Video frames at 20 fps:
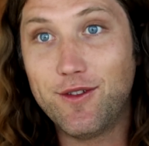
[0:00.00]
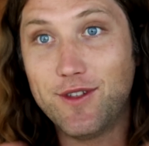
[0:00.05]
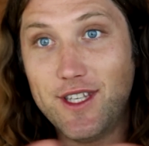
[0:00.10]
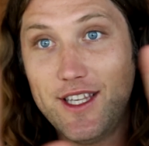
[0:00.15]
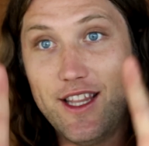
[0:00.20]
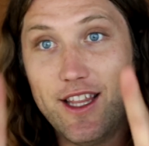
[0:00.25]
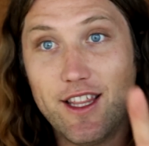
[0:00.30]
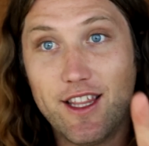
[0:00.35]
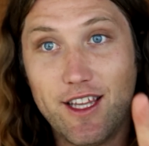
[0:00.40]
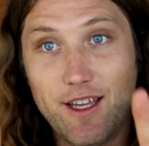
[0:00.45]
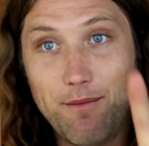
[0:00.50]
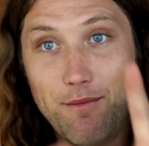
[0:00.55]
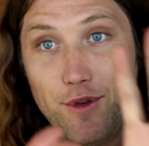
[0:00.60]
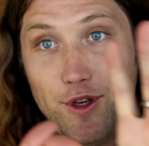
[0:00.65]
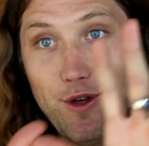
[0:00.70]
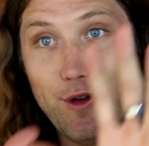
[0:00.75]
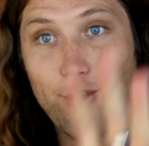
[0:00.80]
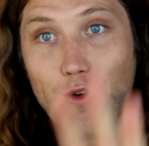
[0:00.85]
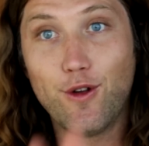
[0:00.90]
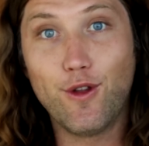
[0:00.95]
you see that the
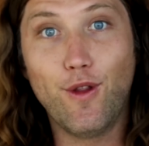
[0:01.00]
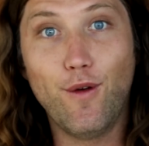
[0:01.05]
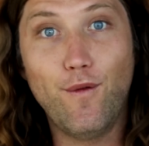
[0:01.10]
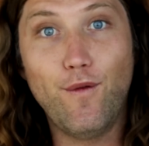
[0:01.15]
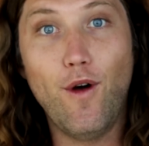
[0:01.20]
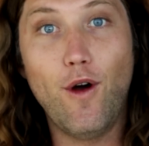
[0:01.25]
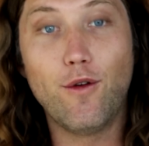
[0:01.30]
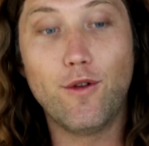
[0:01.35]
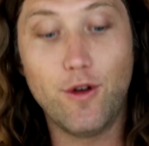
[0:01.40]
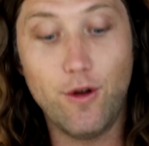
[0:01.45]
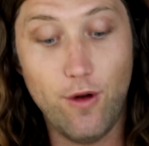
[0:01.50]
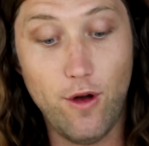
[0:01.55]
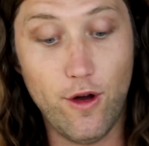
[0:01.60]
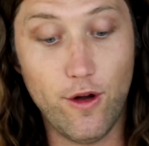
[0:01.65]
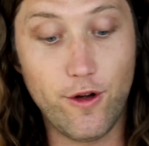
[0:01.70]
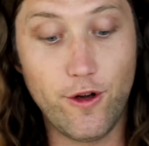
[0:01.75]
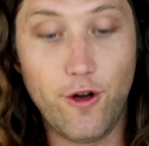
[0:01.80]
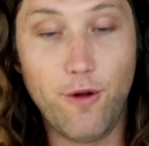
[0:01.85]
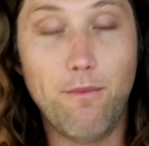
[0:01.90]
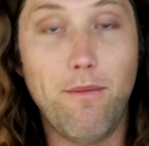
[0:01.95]
computer or the phone you're
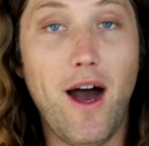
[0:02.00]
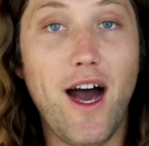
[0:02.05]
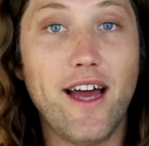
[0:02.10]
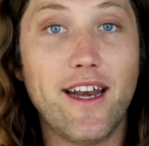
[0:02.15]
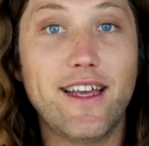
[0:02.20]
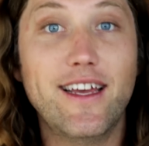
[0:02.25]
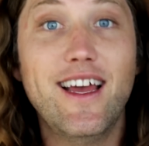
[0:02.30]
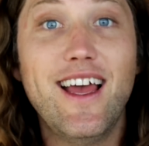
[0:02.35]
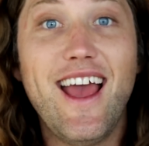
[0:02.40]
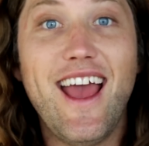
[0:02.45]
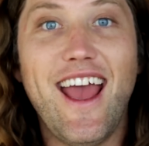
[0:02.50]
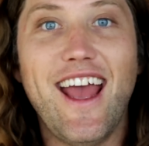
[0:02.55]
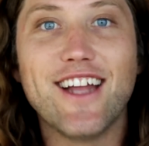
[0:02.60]
on or your body,